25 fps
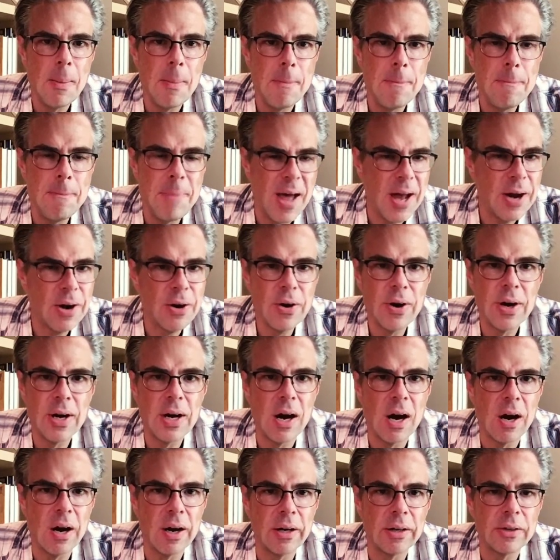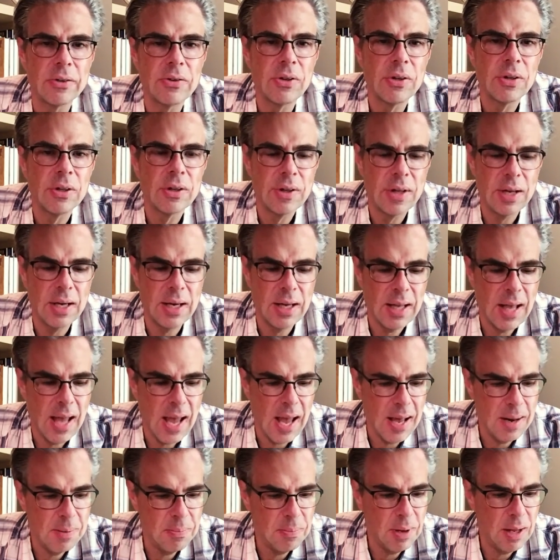better in art than it
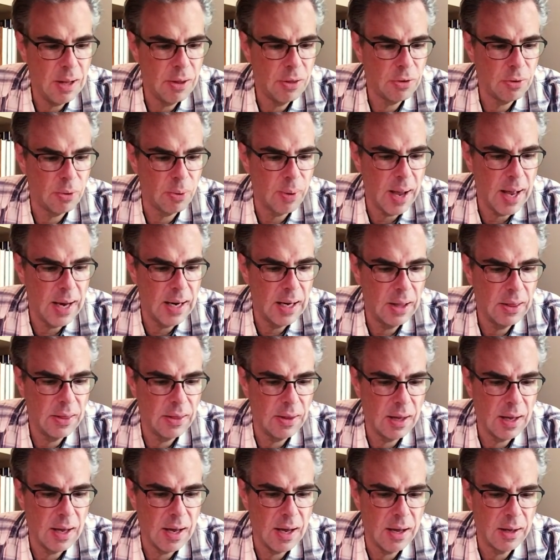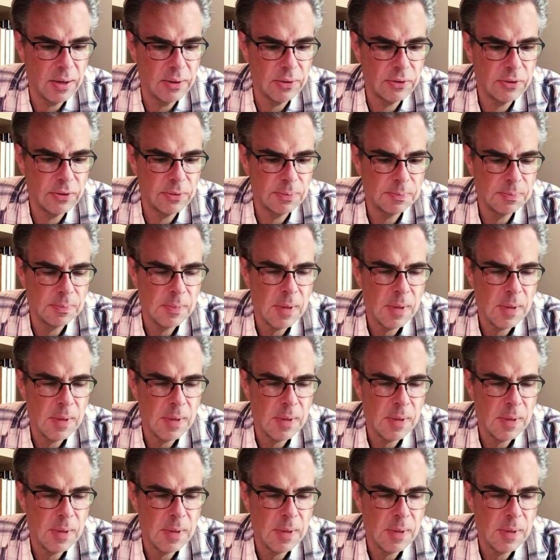can be through anything else?